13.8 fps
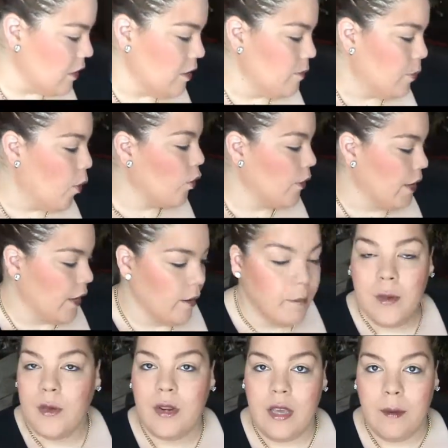Emporium,
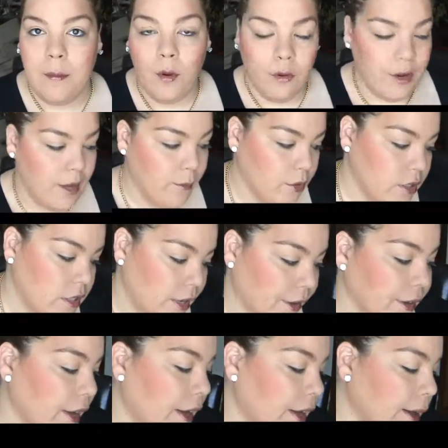Beauty Emporium was there.